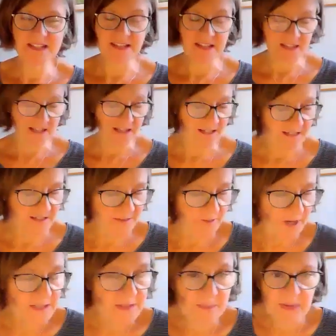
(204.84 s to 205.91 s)
it's
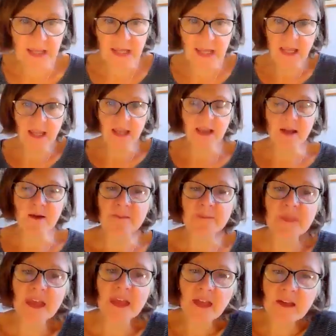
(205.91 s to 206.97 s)
great to be here.
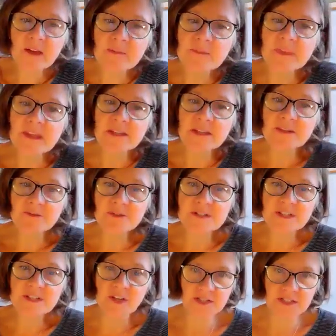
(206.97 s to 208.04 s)
I'm the
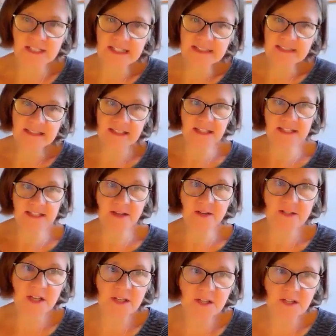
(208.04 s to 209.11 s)
research lead at the
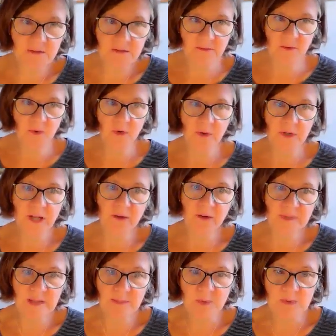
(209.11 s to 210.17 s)
Association for Young
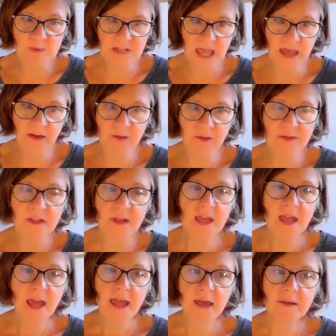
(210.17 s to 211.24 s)
People's Health,
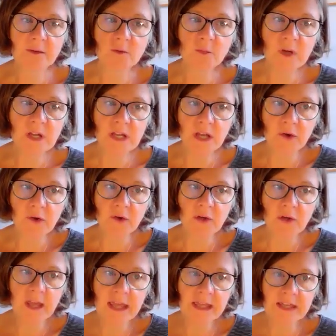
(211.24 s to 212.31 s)
and we are
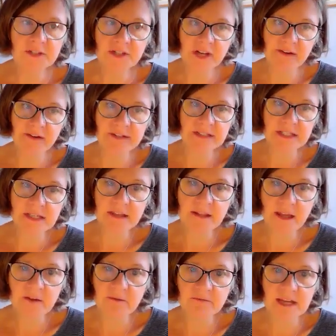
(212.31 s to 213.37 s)
a charity
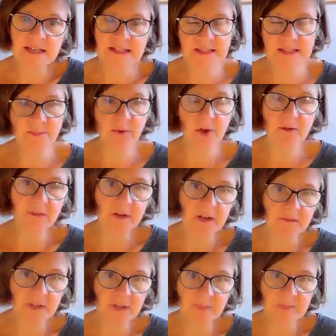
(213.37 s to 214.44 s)
that raises the profile
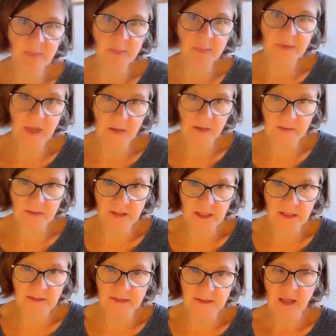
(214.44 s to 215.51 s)
of young people's health
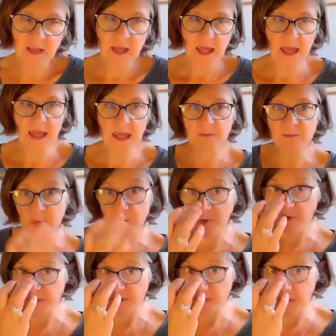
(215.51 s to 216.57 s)
needs and
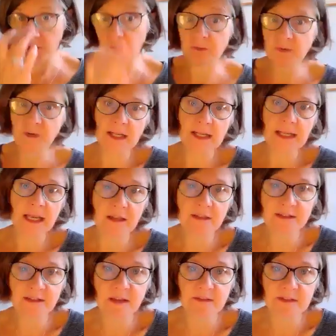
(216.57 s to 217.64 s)
promotes youth-friendly health
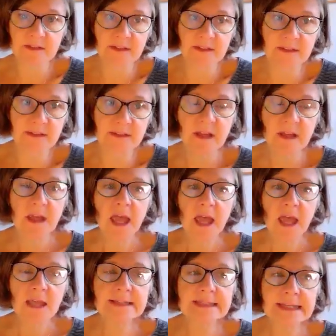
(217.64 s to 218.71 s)
services.
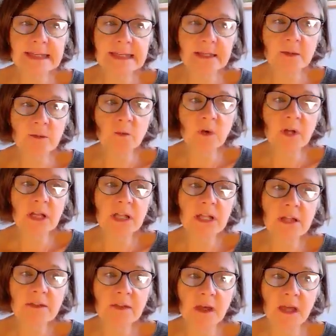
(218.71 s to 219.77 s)
And dealing
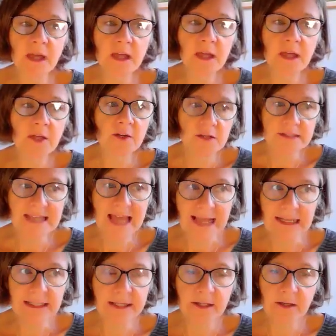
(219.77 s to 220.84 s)
with
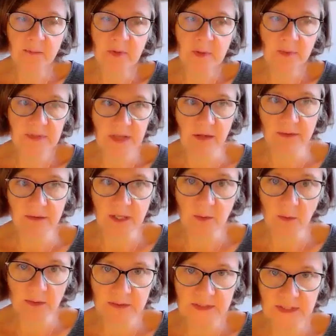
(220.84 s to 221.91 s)
tackling young people's health
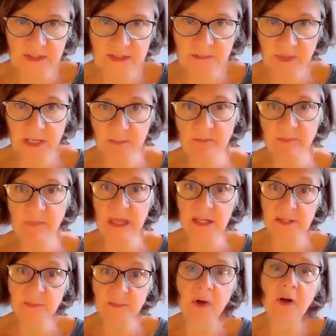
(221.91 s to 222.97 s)
inequalities has been a
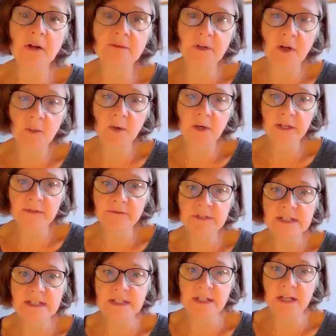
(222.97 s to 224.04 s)
major part of our work in
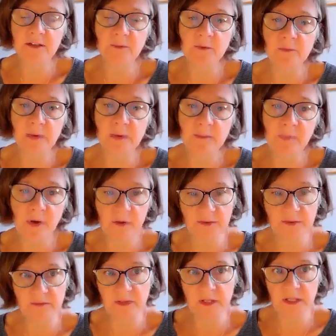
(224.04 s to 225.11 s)
recent years. We've been part
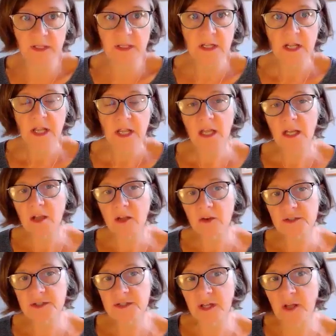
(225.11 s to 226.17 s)
of a
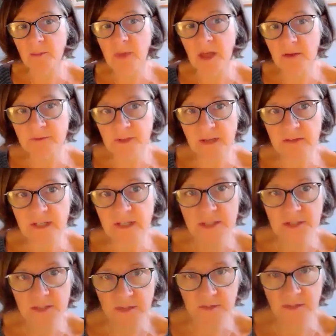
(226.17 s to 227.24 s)
large health
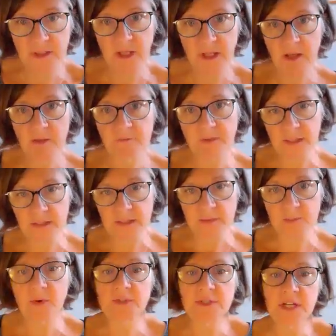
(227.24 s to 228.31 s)
foundation funded
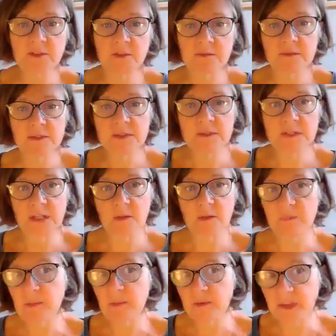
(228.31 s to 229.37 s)
project on reducing young
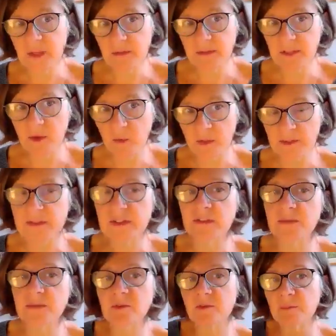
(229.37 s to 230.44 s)
people's health inequalities,
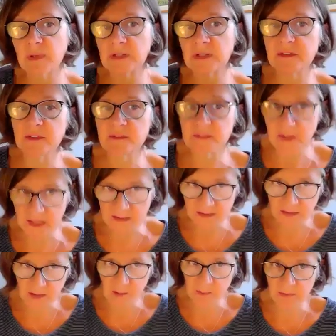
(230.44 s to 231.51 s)
and we've built a data
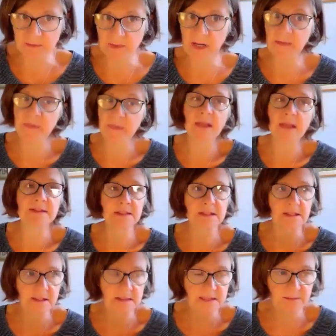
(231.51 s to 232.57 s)
hub around that and
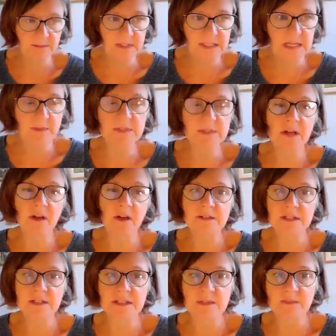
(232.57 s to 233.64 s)
done some deep
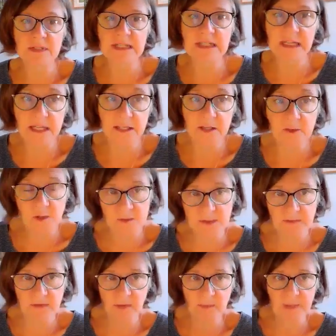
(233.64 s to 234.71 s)
dives into particular groups
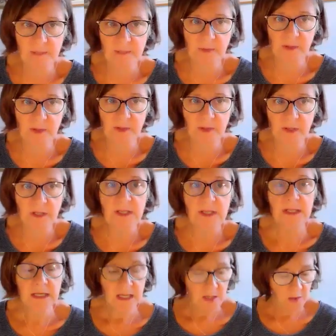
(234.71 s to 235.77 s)
of young people
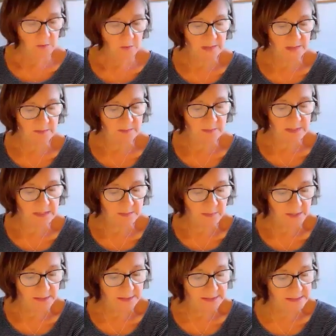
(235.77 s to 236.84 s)
who seem to be
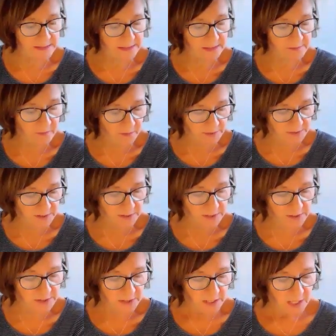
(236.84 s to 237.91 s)
especially
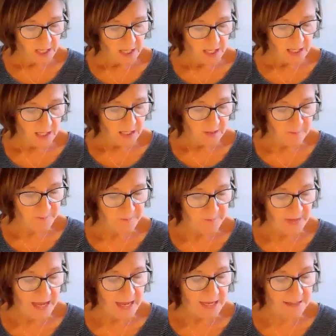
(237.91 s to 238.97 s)
disadvantaged.
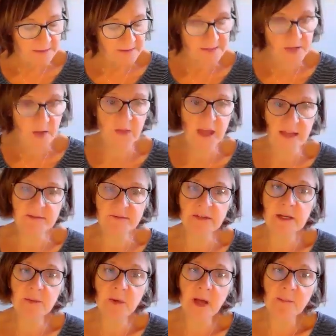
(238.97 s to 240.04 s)
And so that's
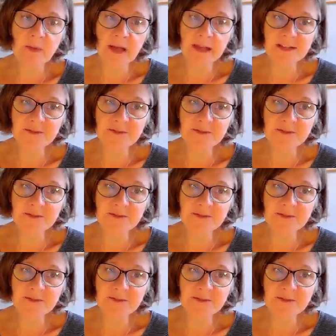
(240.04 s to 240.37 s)
really where my